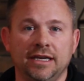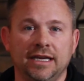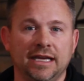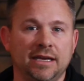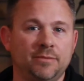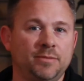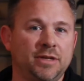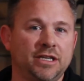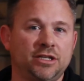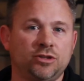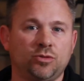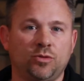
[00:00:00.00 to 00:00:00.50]

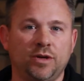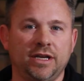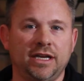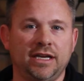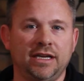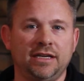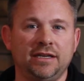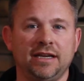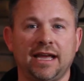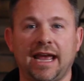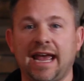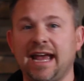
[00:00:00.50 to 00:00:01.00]
in
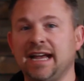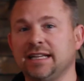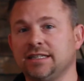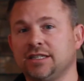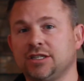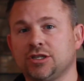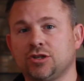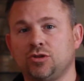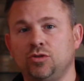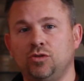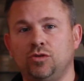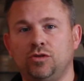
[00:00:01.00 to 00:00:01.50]
between, at
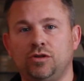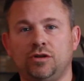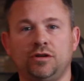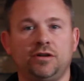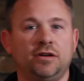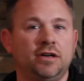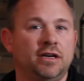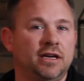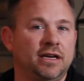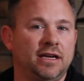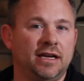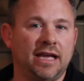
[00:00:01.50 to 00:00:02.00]
school,